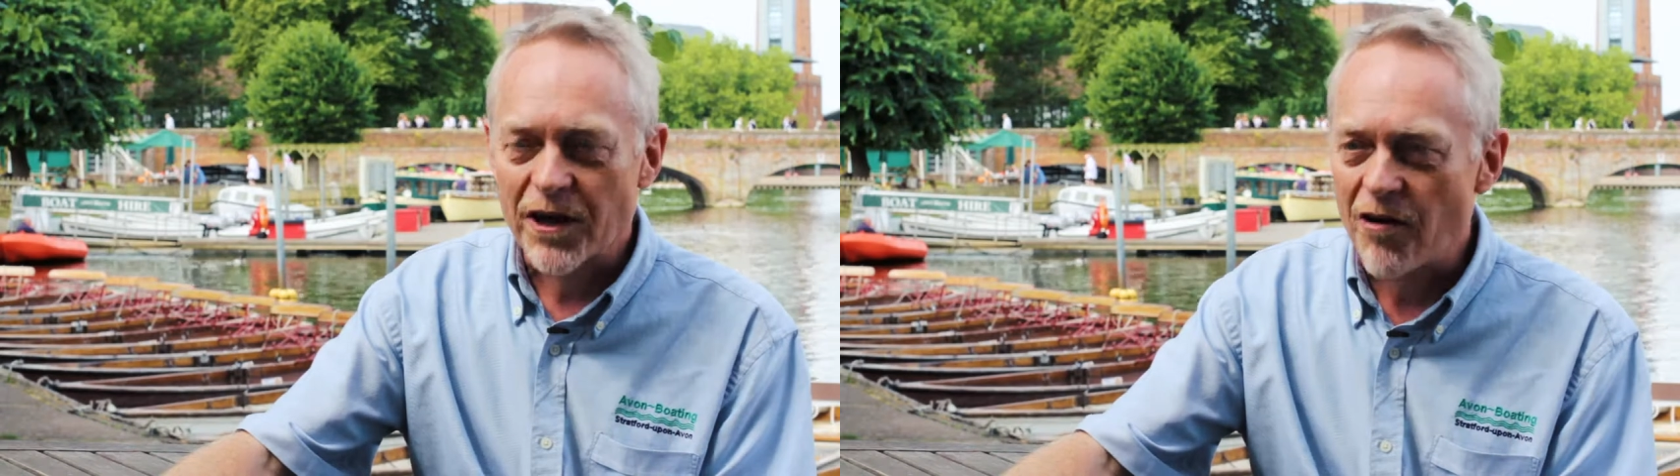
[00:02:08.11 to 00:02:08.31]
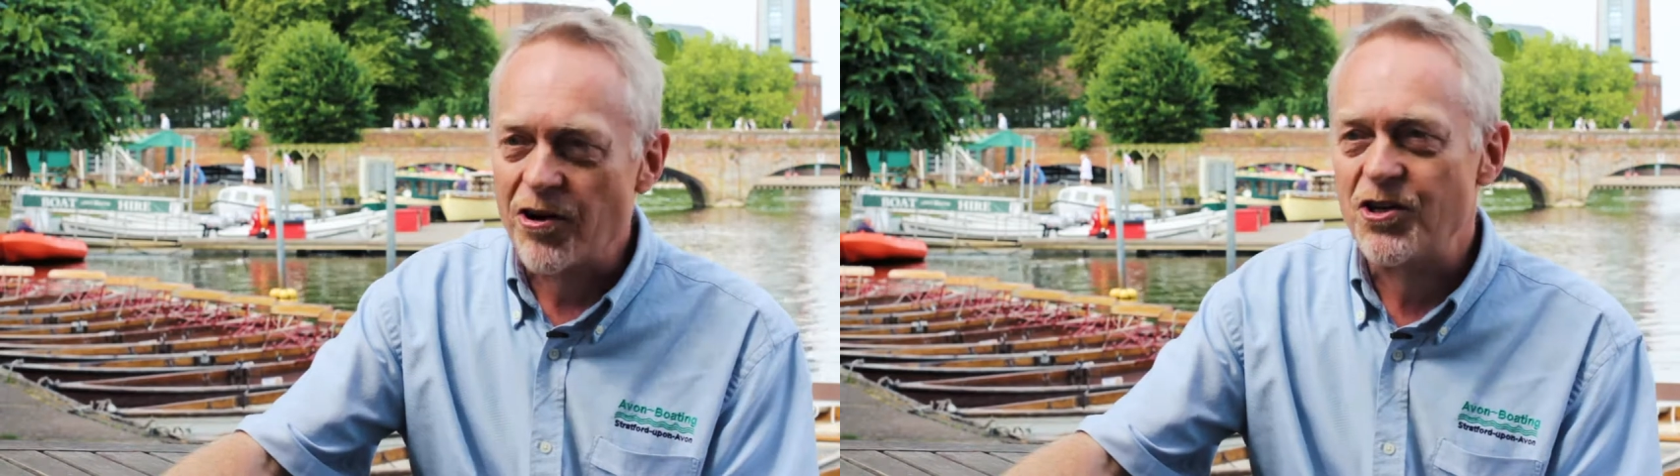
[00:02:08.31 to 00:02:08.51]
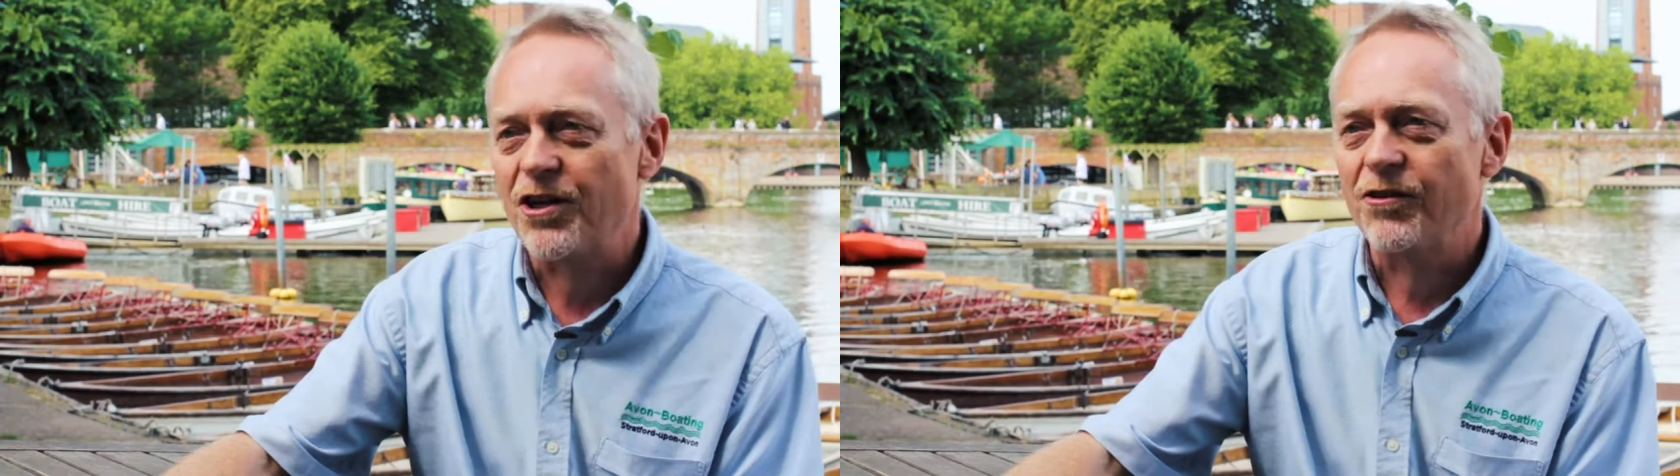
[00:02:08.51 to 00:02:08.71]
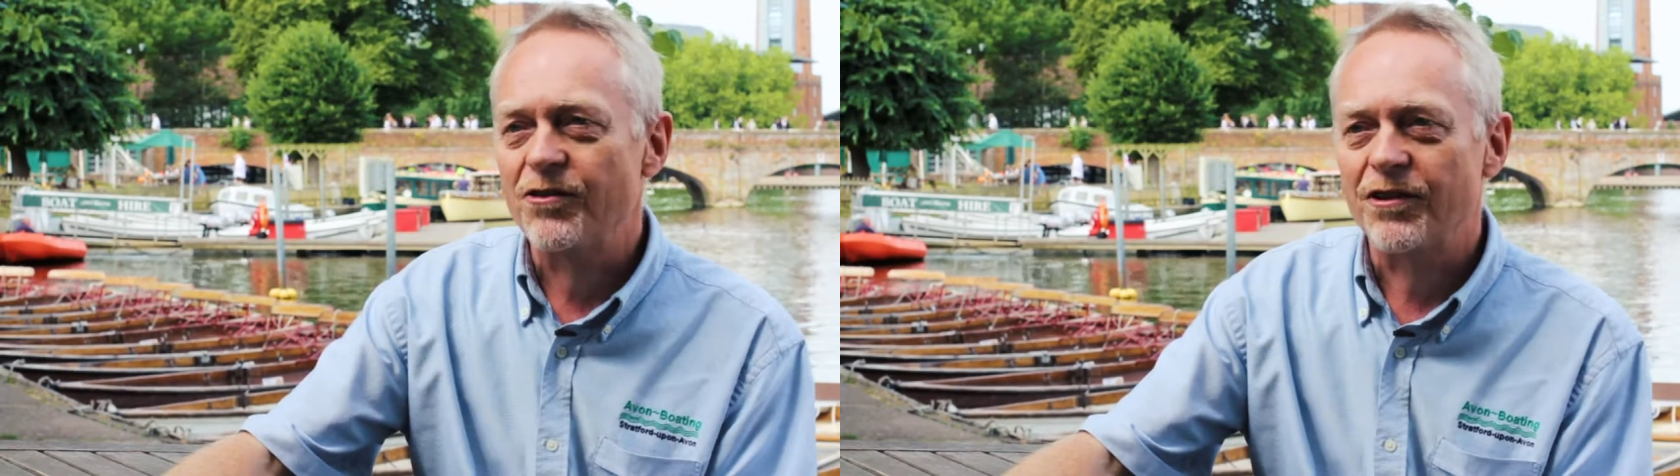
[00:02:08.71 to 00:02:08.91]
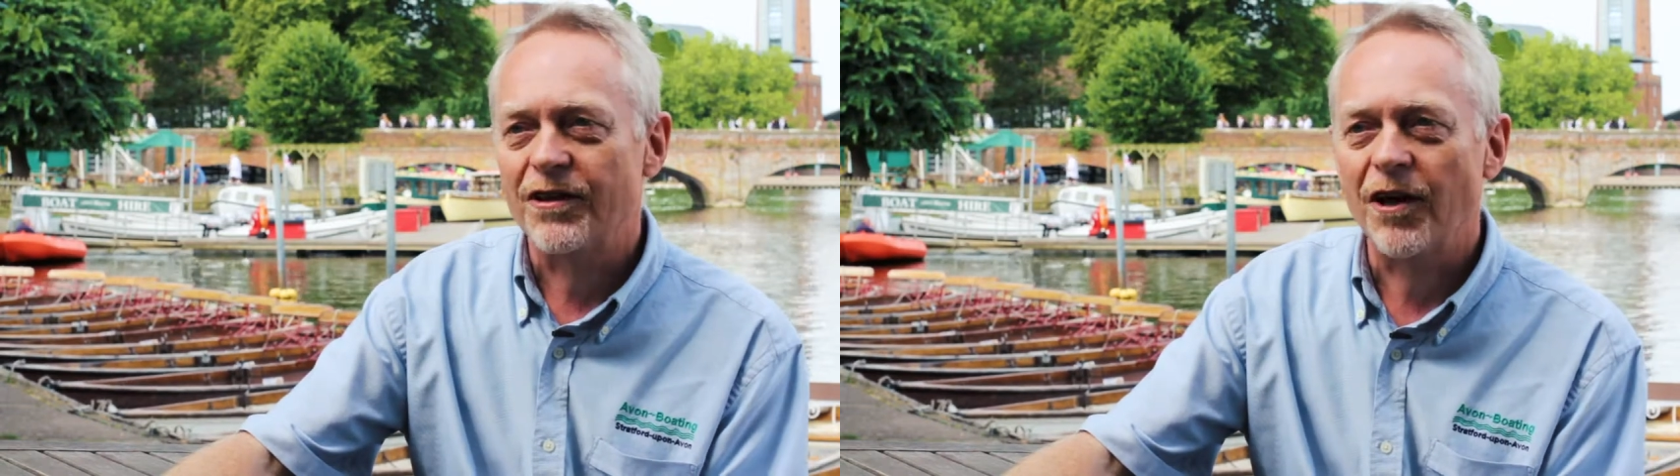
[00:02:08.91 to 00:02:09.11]
encourage
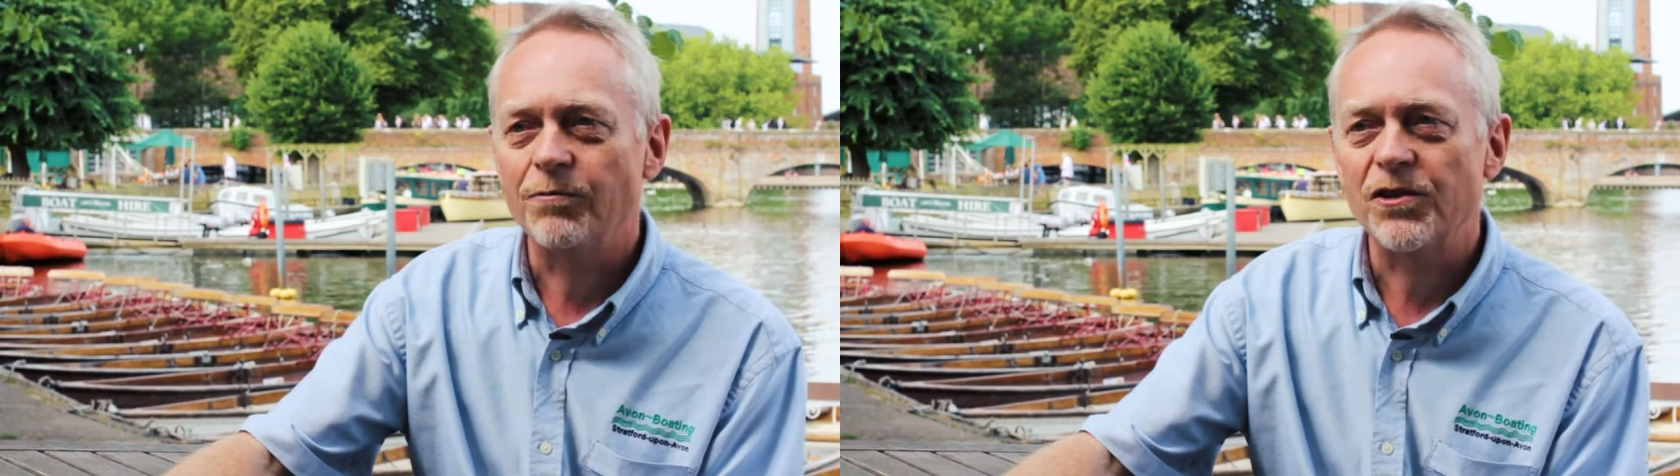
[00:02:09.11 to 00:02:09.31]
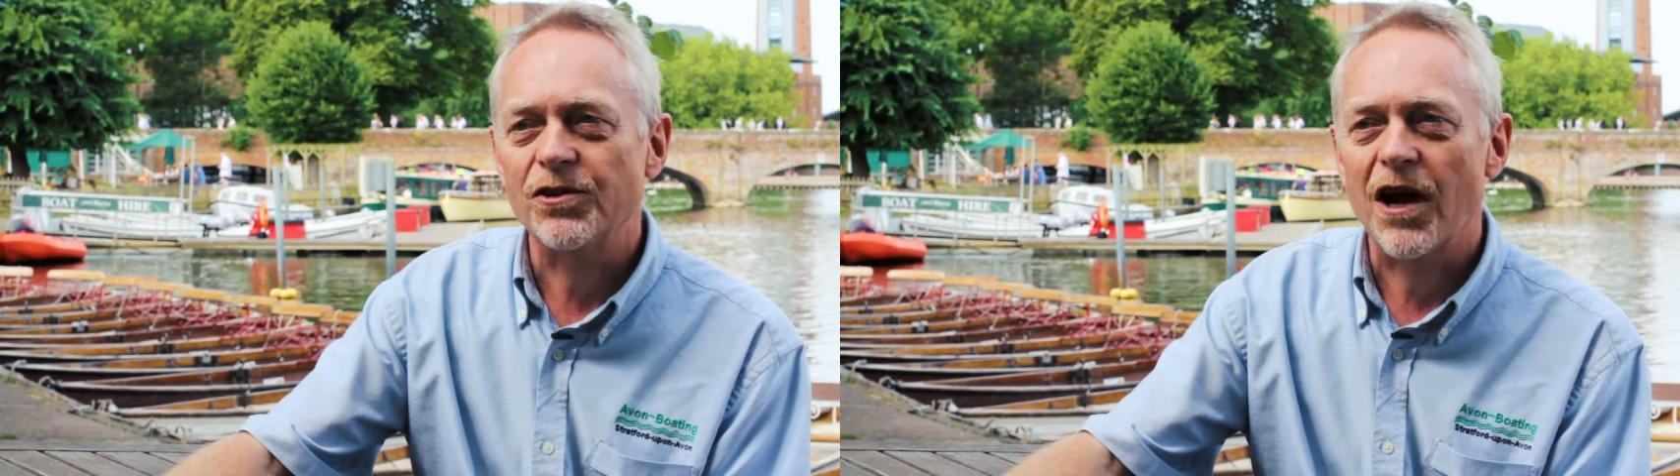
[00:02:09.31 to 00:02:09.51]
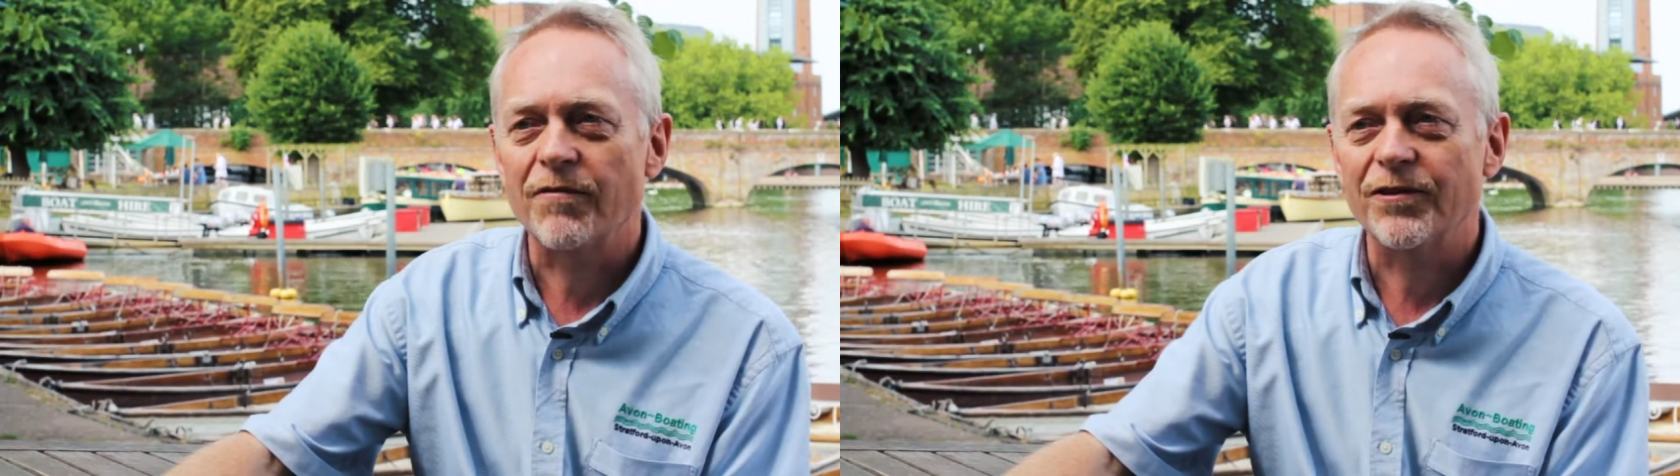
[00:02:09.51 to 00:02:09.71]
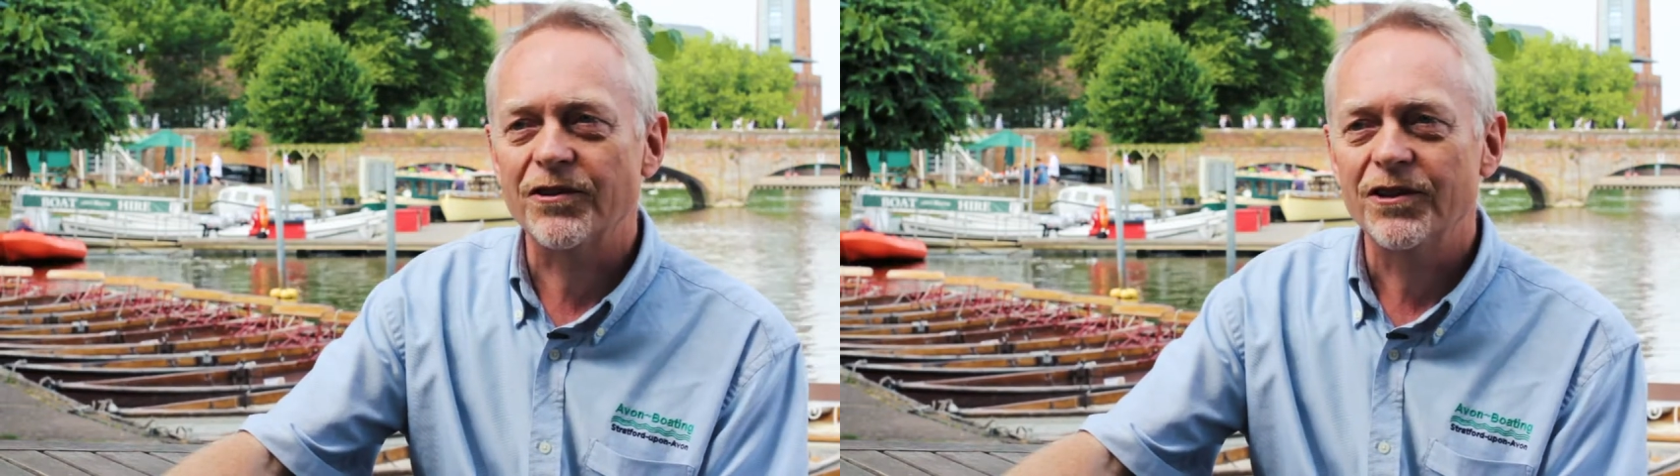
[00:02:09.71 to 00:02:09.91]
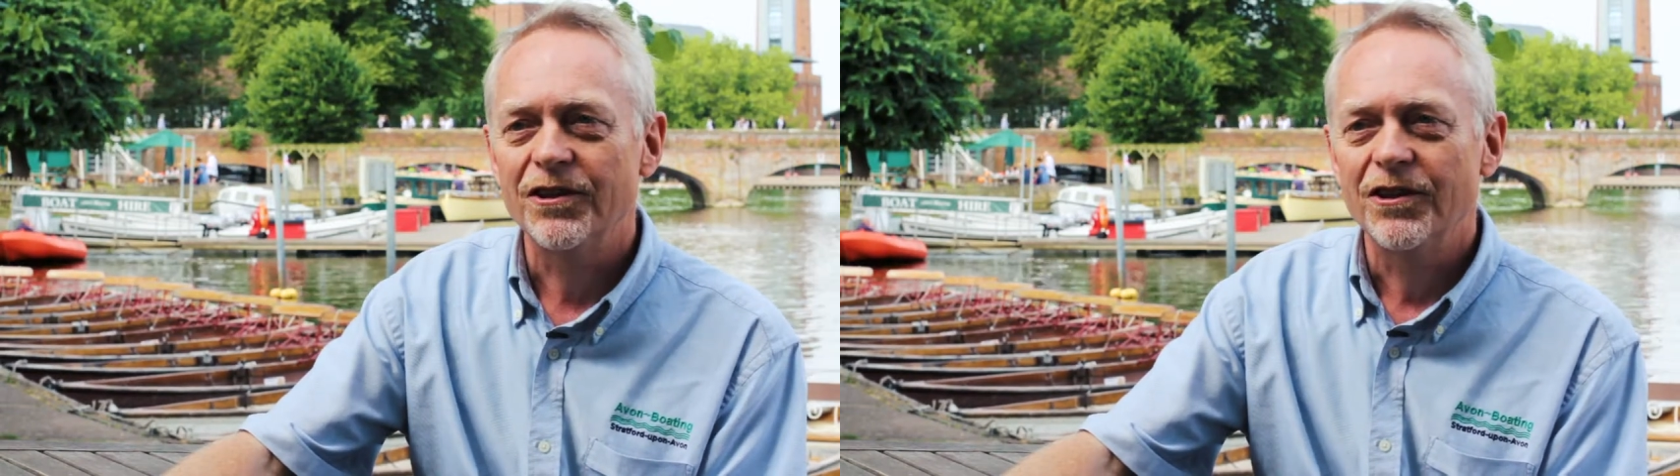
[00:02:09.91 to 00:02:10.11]
you to come to
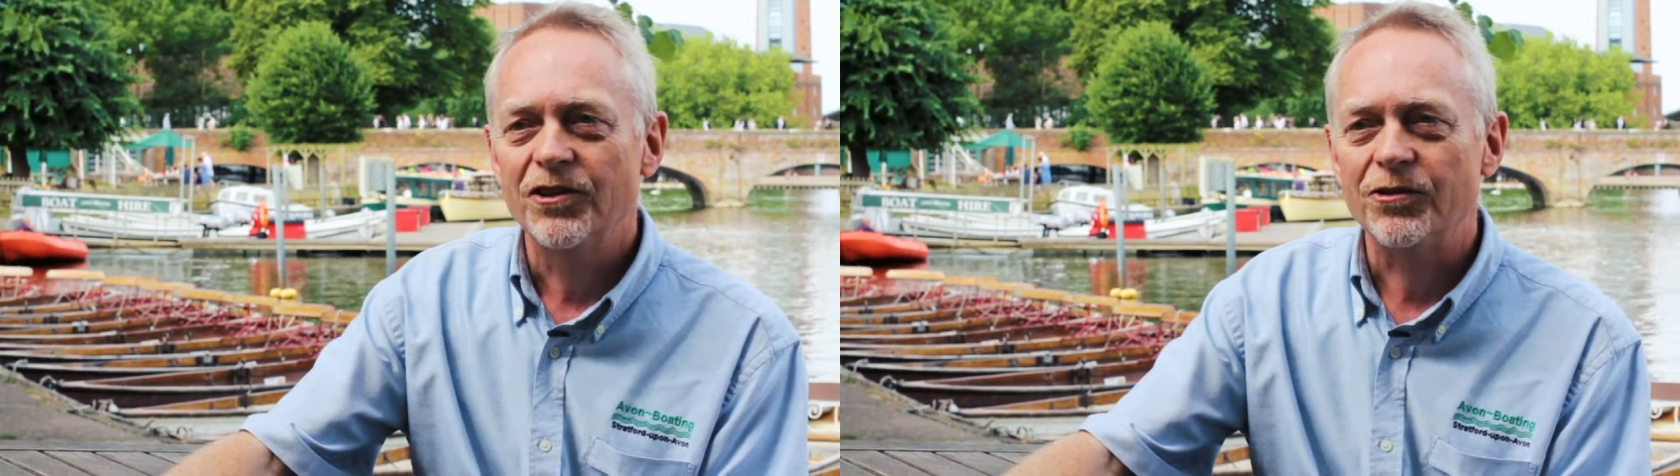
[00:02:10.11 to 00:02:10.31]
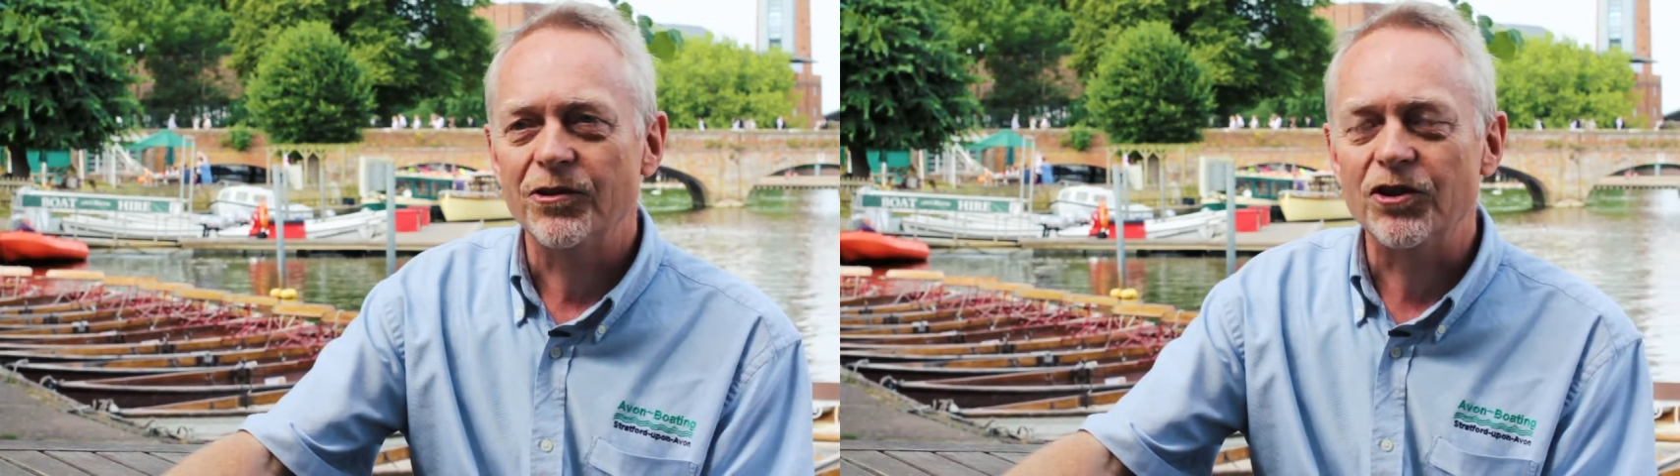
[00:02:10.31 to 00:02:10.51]
Stratford to